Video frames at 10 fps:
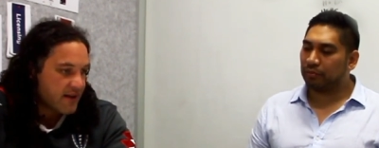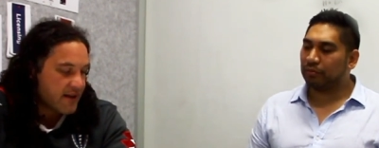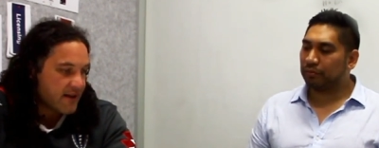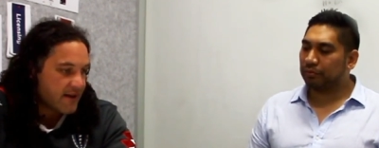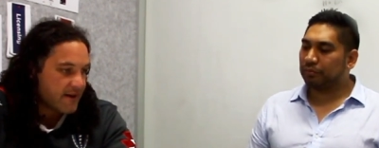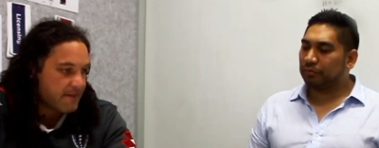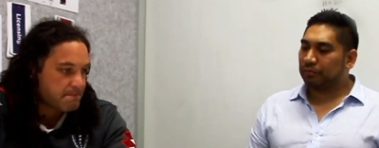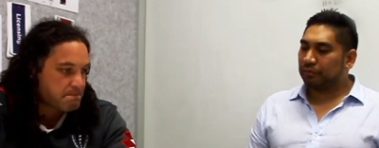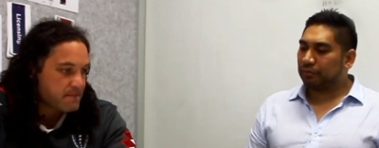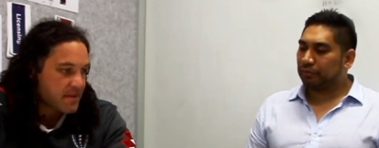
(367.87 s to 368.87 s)
Speaker 1: yeah.
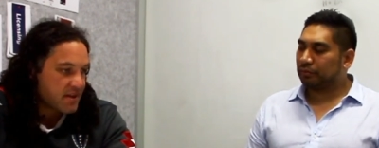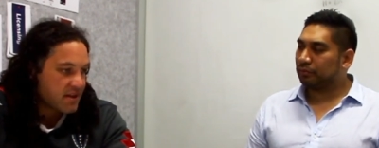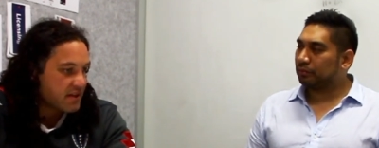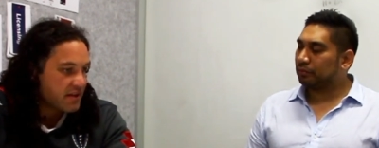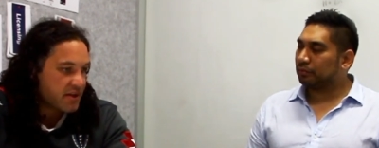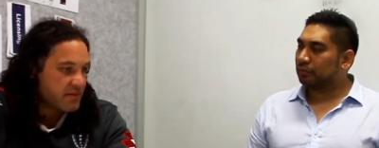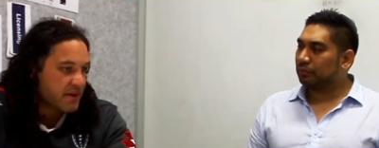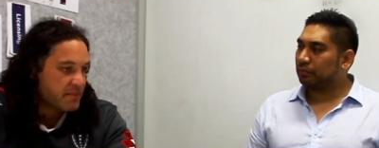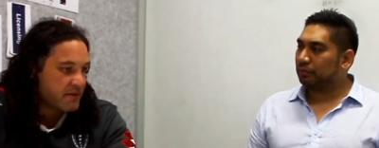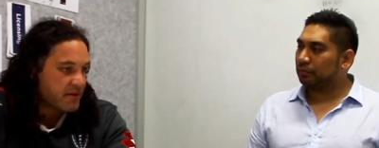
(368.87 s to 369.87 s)
um, and they
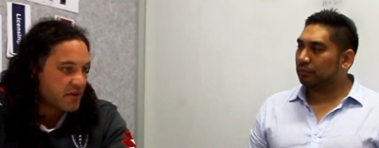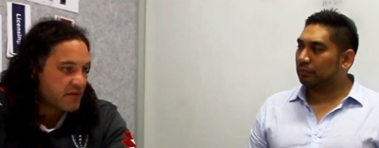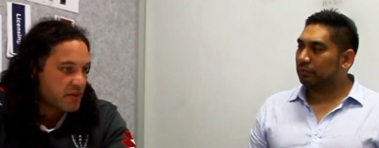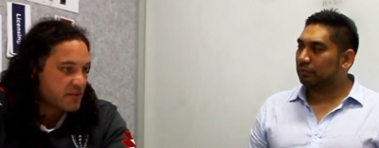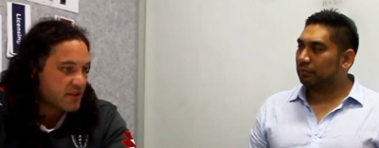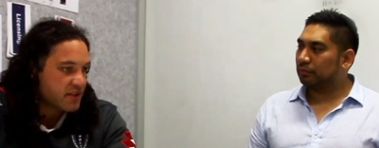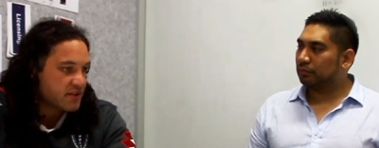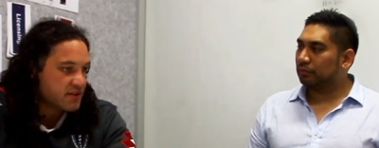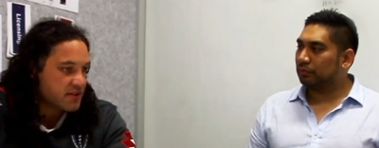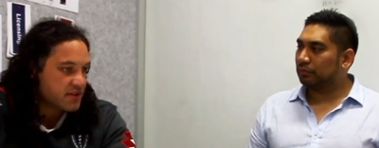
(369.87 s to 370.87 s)
don't they make very few
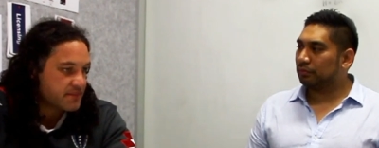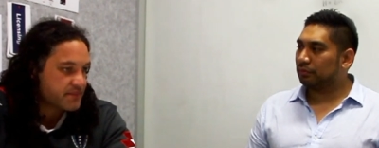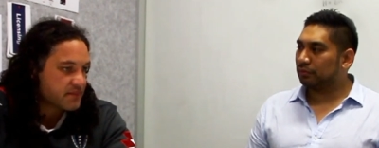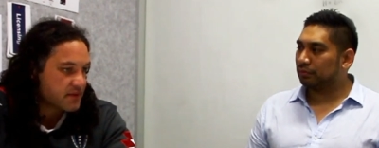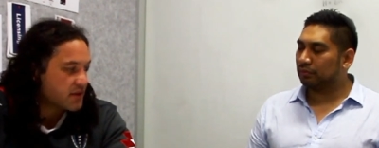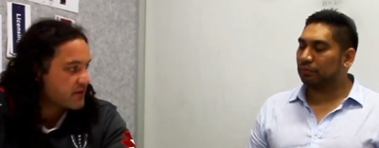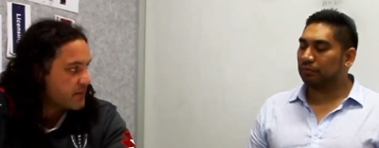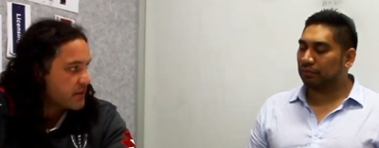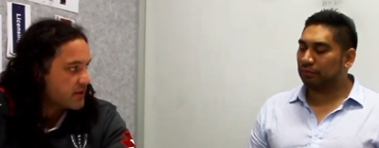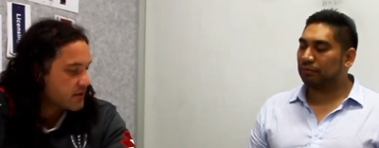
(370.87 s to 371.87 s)
mistakes. So we're
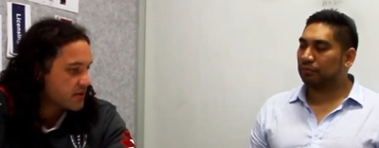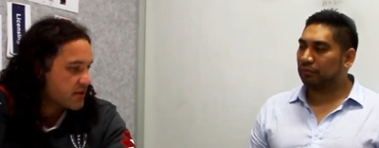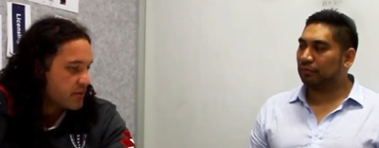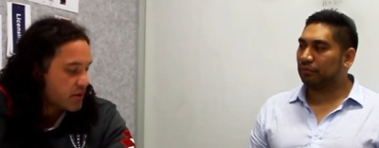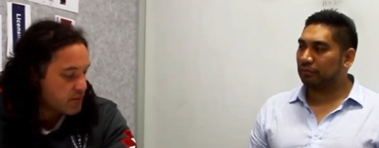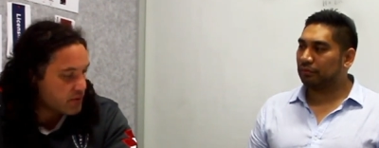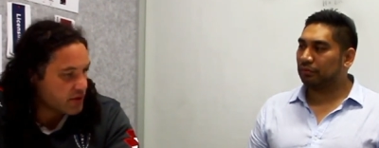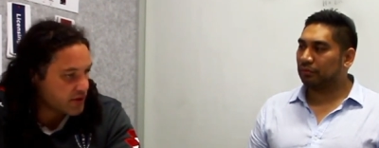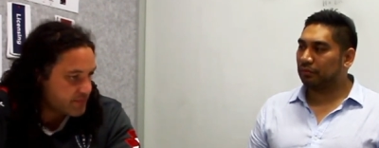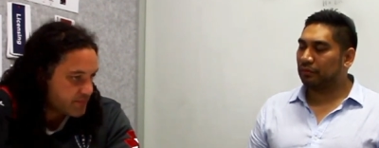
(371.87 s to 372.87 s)
going to have to be mm. going to to be on
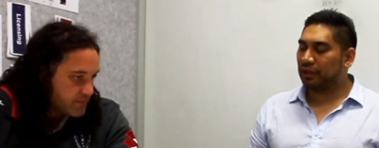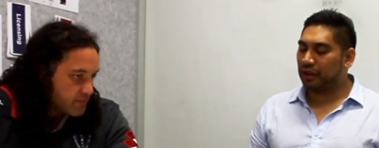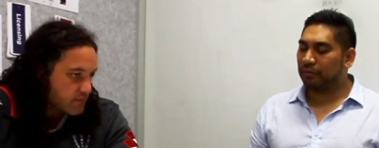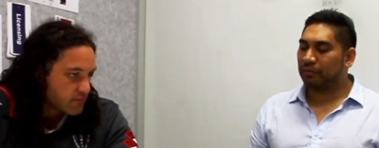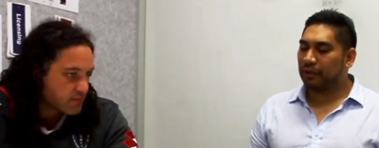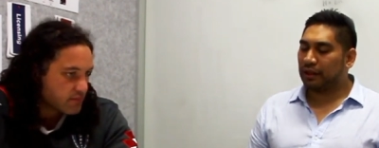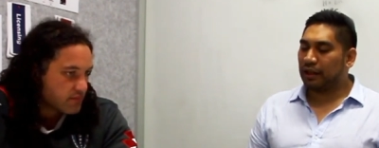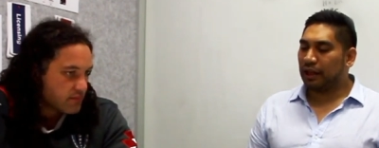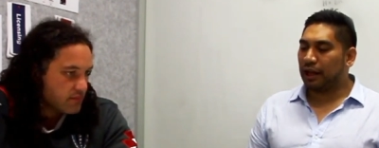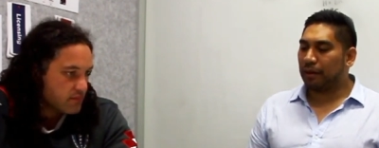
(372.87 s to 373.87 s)
the ball there.
Speaker 2: Yep.
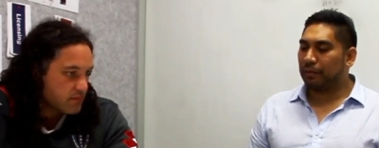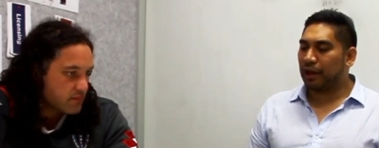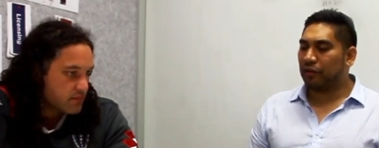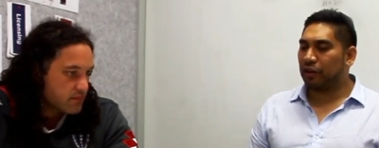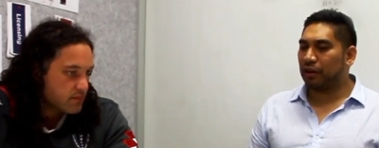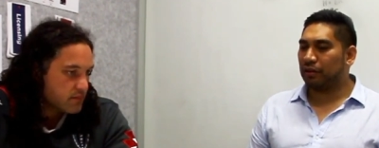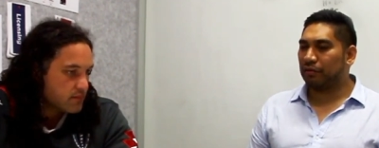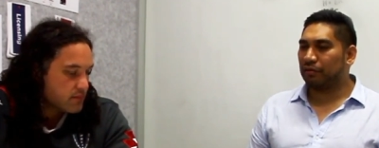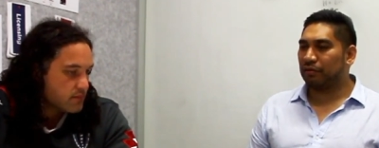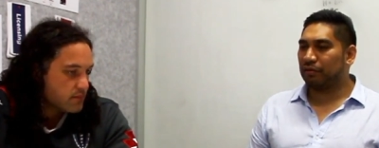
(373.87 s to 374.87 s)
Um, and
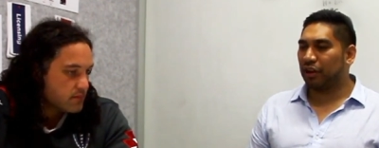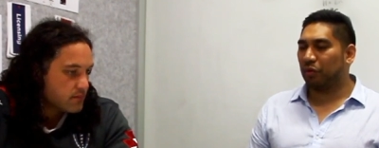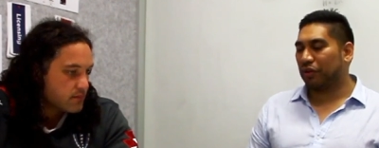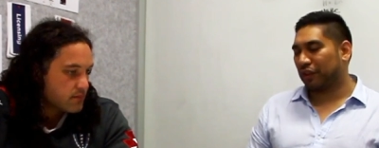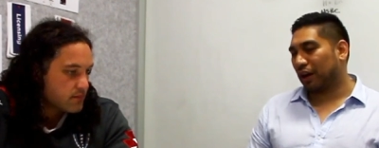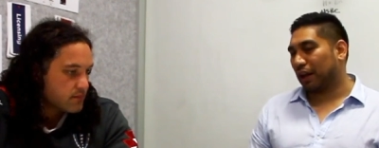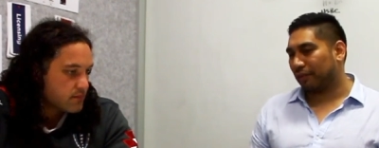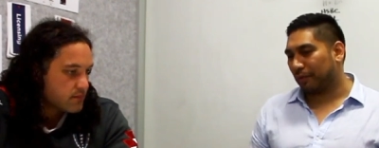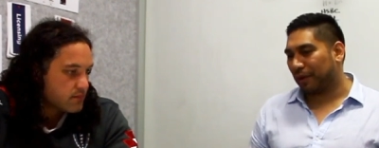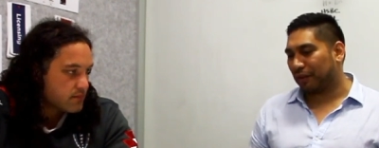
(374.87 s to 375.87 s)
then you know one
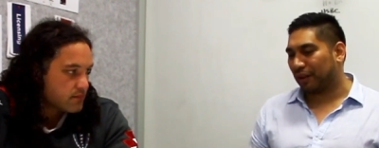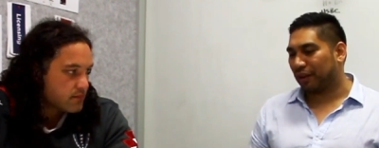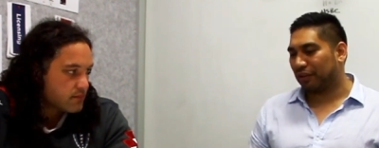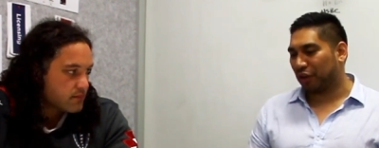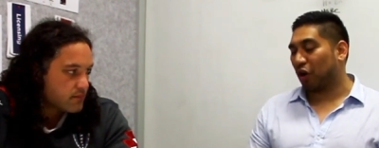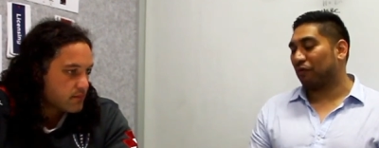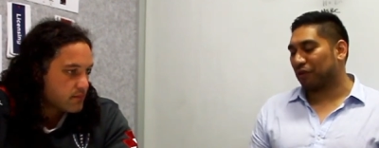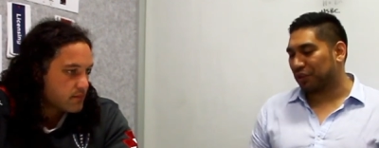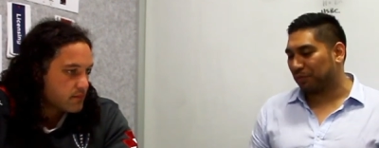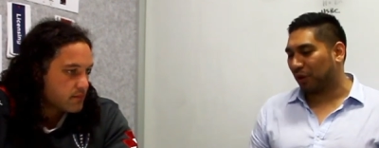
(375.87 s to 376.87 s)
thing I love about the the
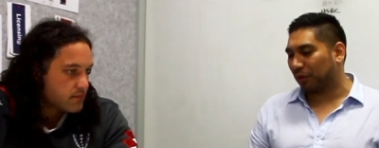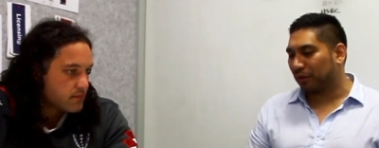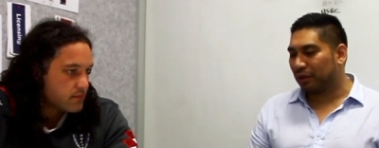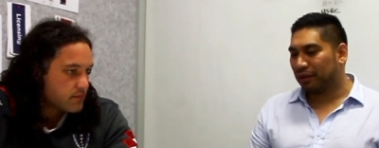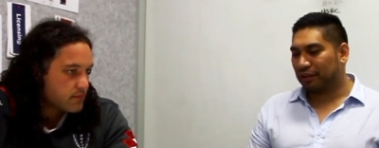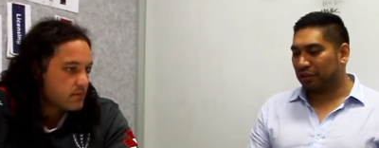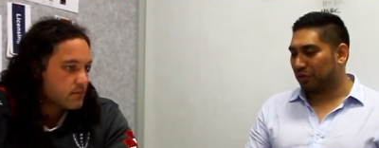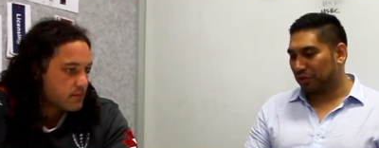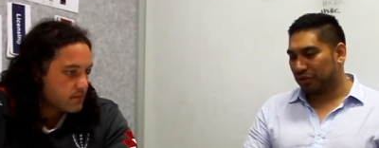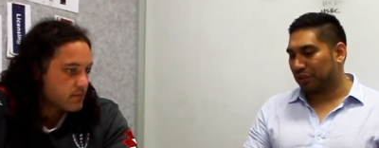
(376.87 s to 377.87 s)
conference model
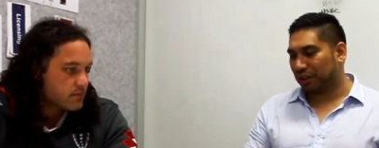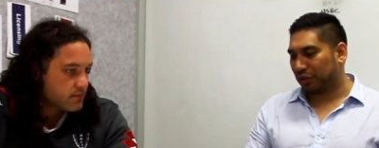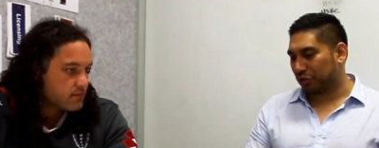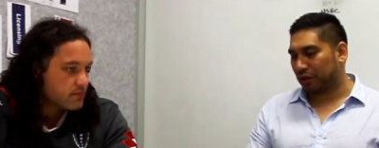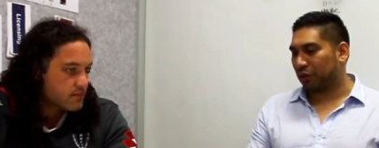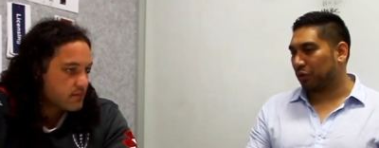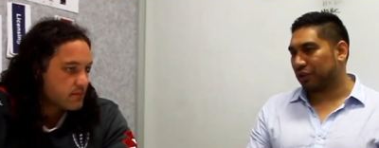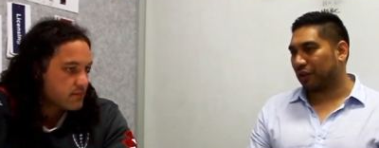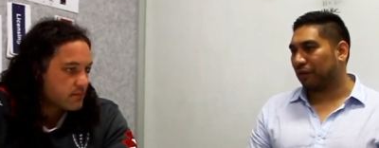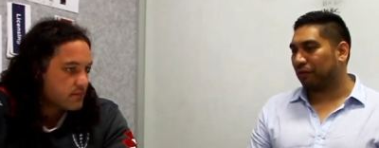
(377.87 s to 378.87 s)
New Zealand,
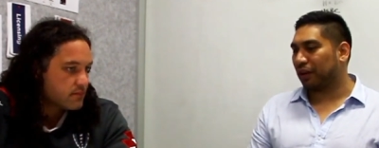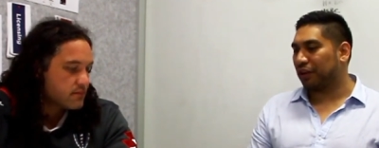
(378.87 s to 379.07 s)
Australia, or South